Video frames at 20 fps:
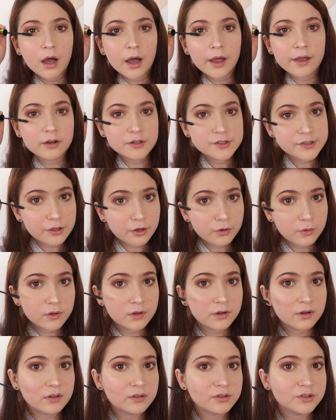I also
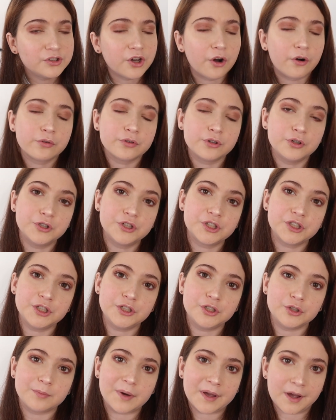don't
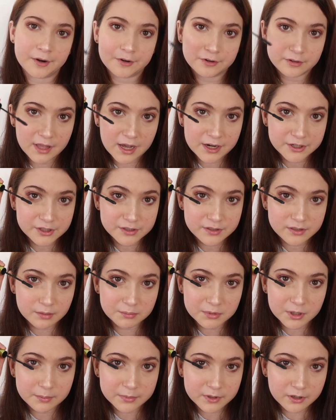usually do my under lashes.
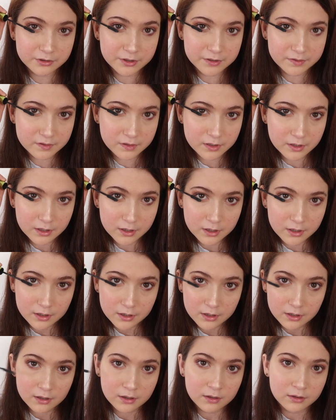Sometimes I'll just
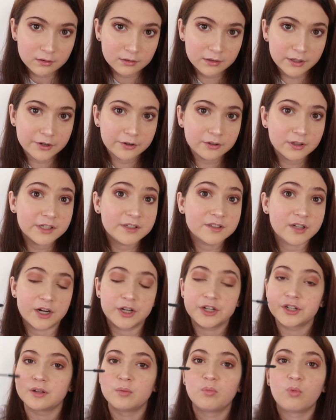literally
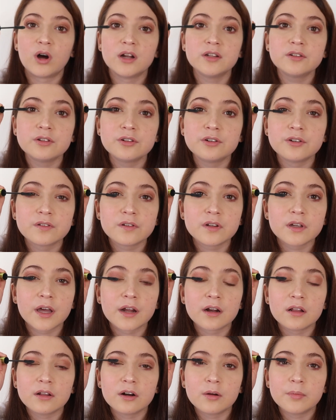touch them once just to
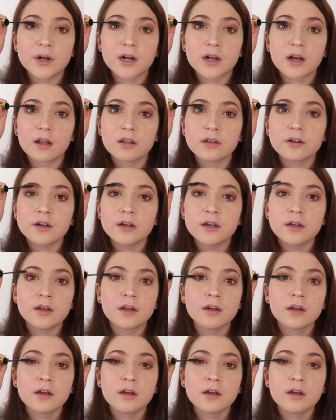get a little bit of color.